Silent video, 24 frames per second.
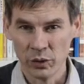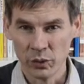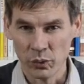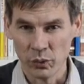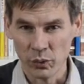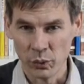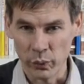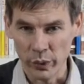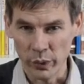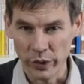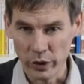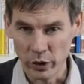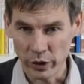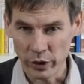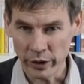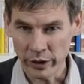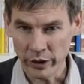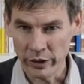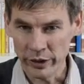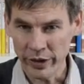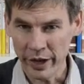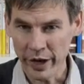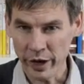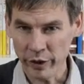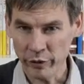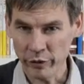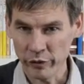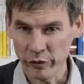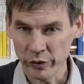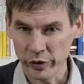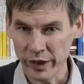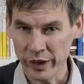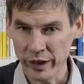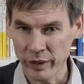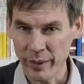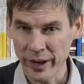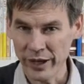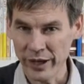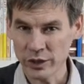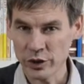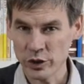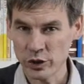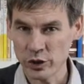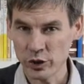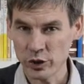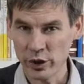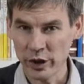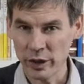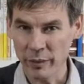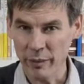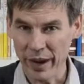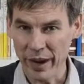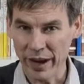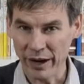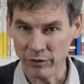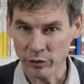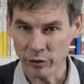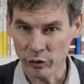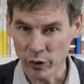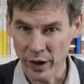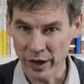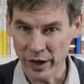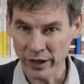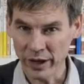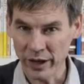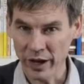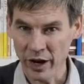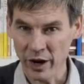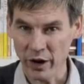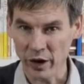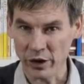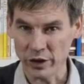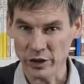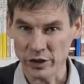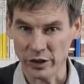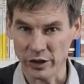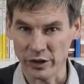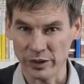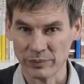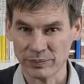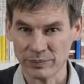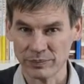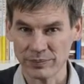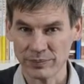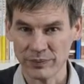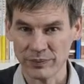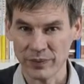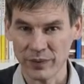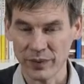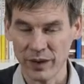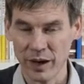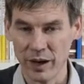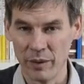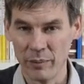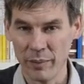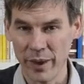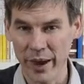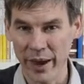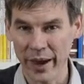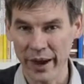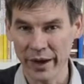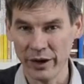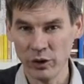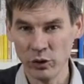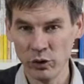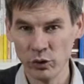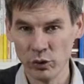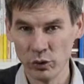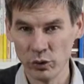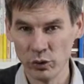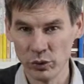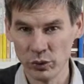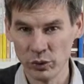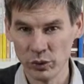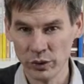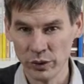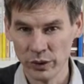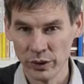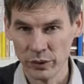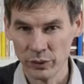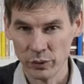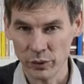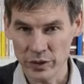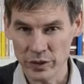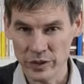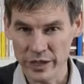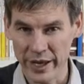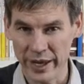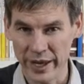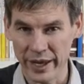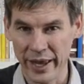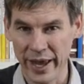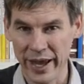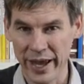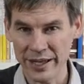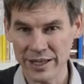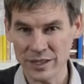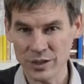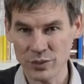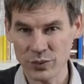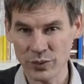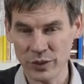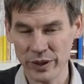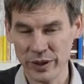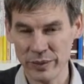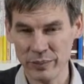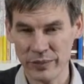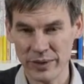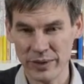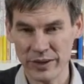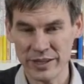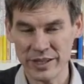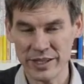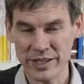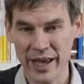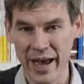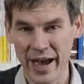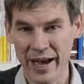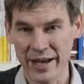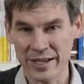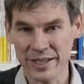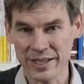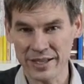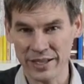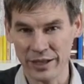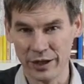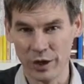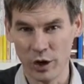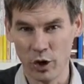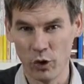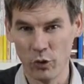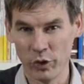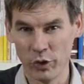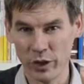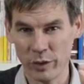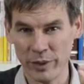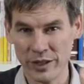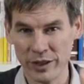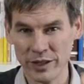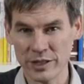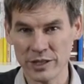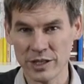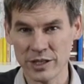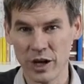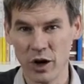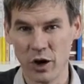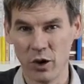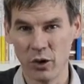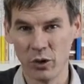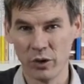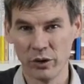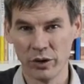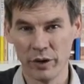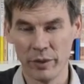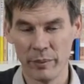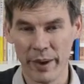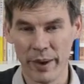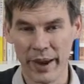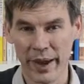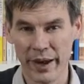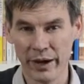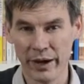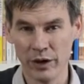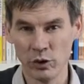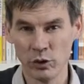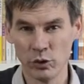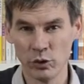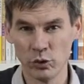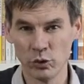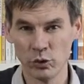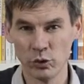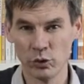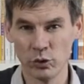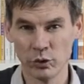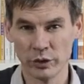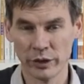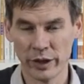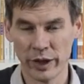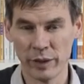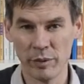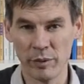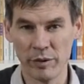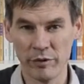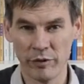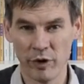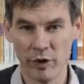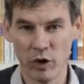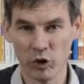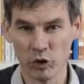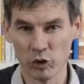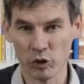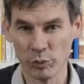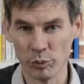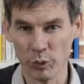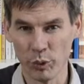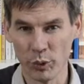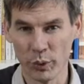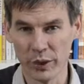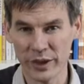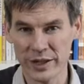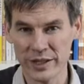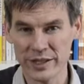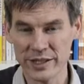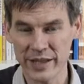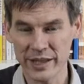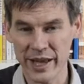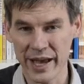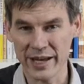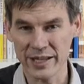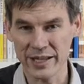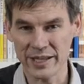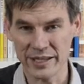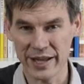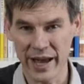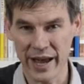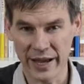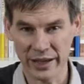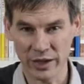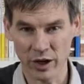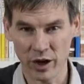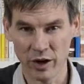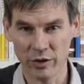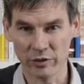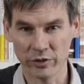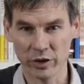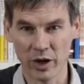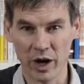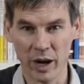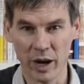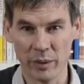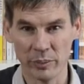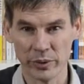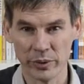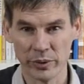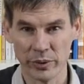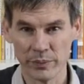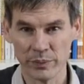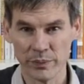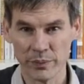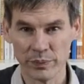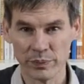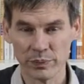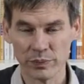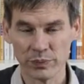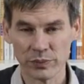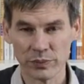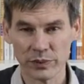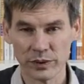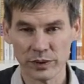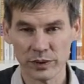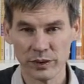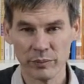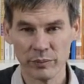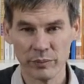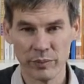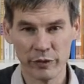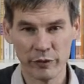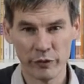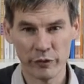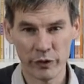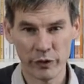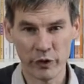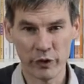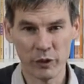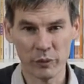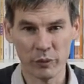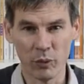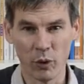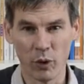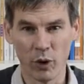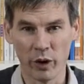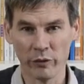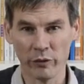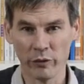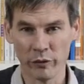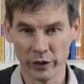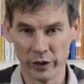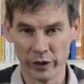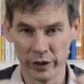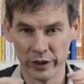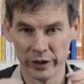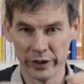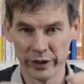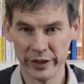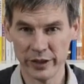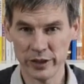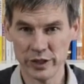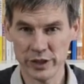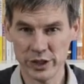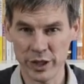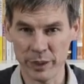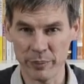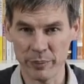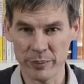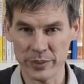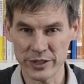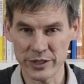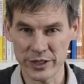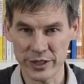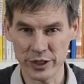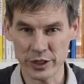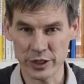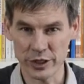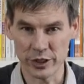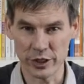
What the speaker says: we look carefully to make sure you get a man of the right character. A man who will say yes when he means yes and no when he means no. A man who can be vulnerable in what he says and not cover up. But furthermore, for a leadership position to